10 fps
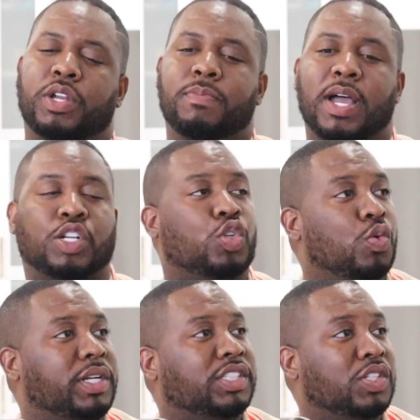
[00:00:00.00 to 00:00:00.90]
put in my
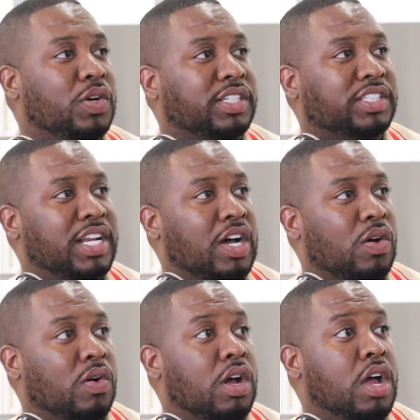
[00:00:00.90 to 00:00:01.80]
2 weeks notice
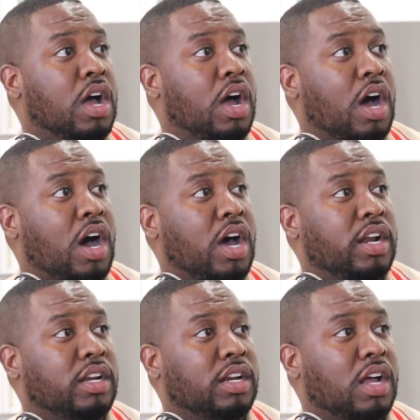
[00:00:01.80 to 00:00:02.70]
now
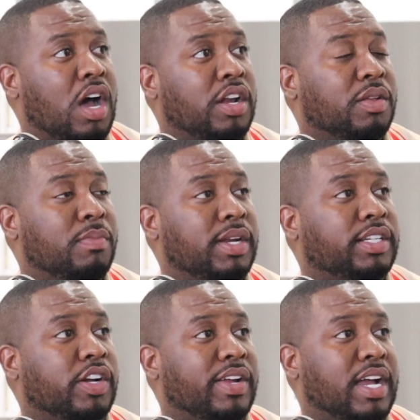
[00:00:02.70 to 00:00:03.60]
on the
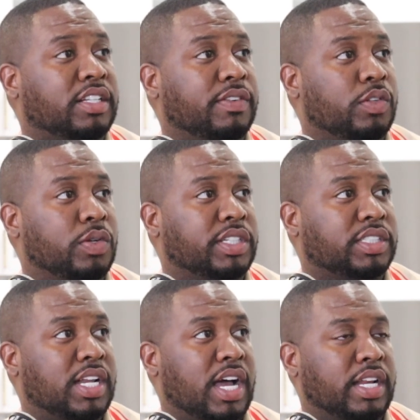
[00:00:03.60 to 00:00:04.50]
military active
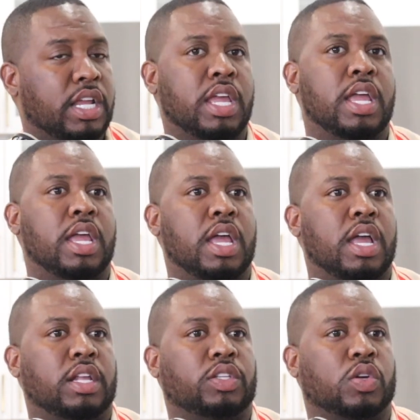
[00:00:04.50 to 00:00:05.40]
duty slot
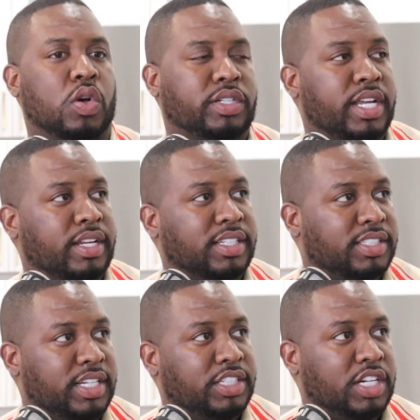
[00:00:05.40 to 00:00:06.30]
to go take
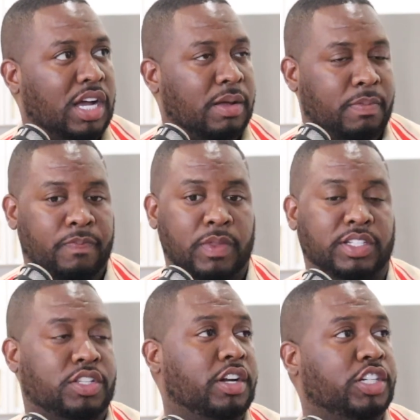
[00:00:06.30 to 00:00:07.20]
the city job.
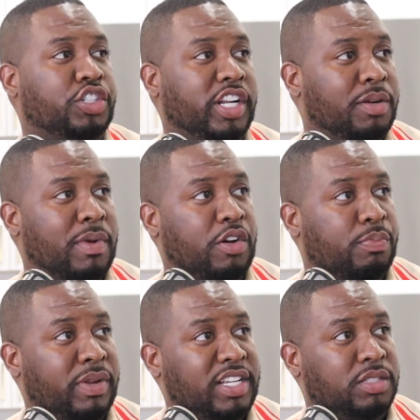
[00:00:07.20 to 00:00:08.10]
Started training
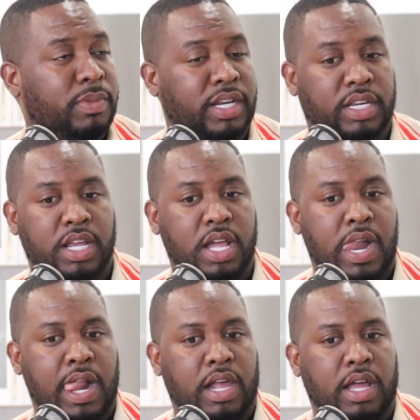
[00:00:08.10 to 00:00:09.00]
my replacement.
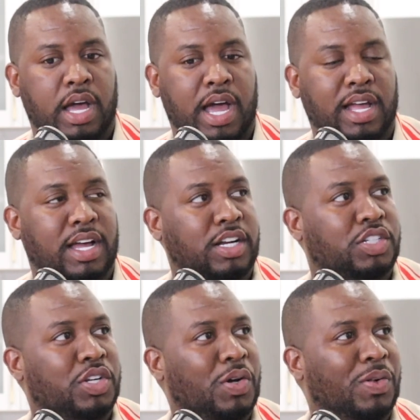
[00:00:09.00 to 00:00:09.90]
I
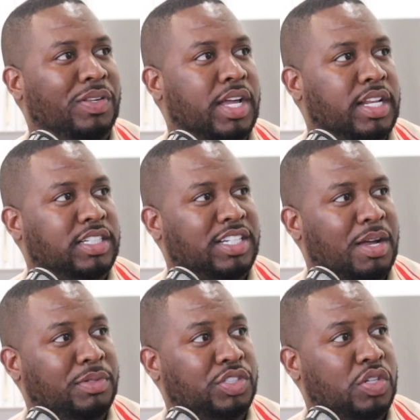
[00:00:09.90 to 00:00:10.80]
got told that the
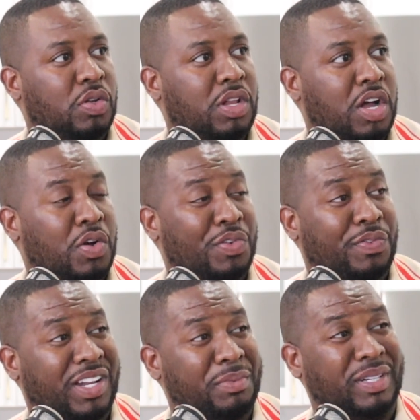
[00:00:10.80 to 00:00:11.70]
job is no
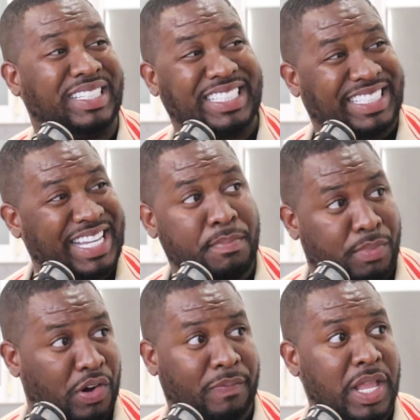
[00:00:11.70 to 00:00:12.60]
longer available.
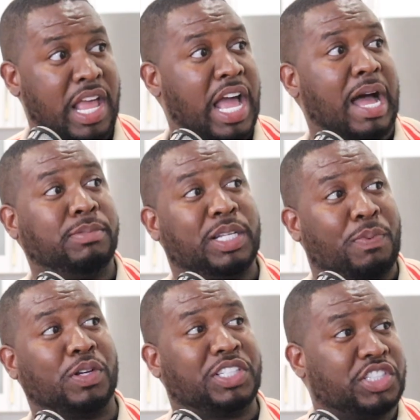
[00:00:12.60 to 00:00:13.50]
December. Oh. I'm
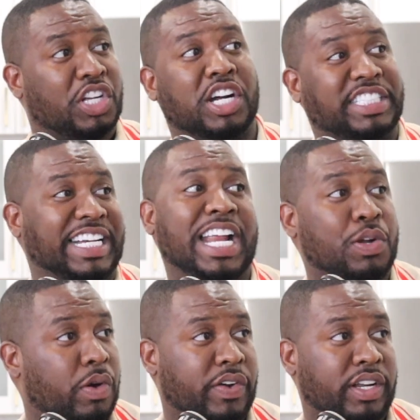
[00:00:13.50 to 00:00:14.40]
supposed to start
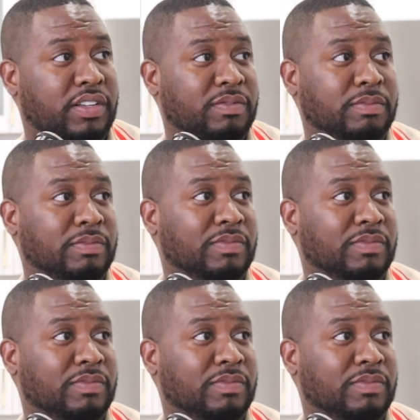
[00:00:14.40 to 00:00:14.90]
January.